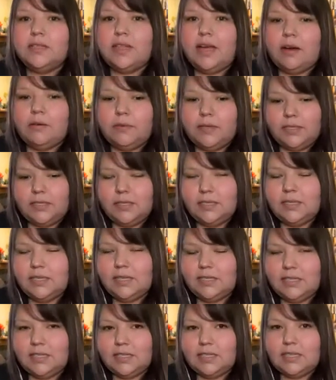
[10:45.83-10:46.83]
and that wasn't
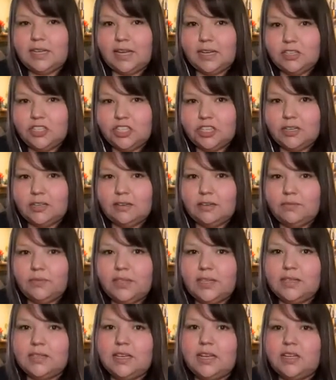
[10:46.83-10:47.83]
its intention.
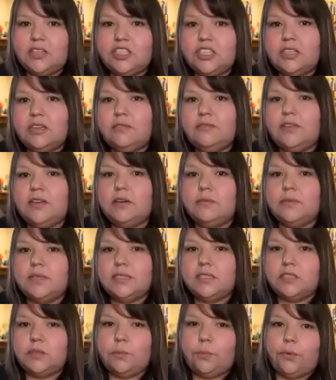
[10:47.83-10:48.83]
The intention of it
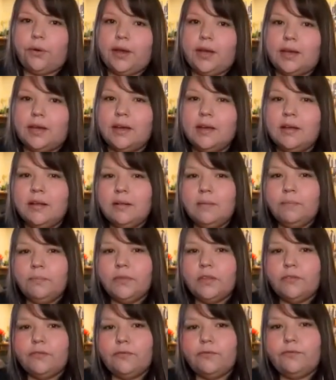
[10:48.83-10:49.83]
was to bring
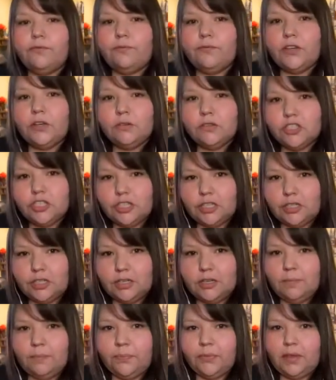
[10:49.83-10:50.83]

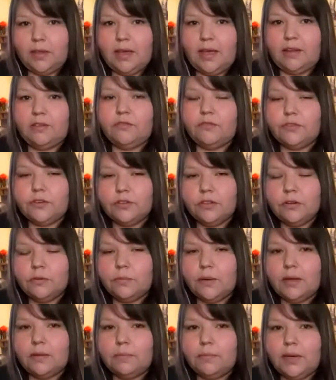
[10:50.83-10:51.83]
future and further
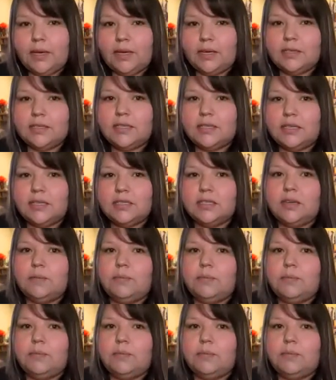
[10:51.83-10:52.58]
well being to these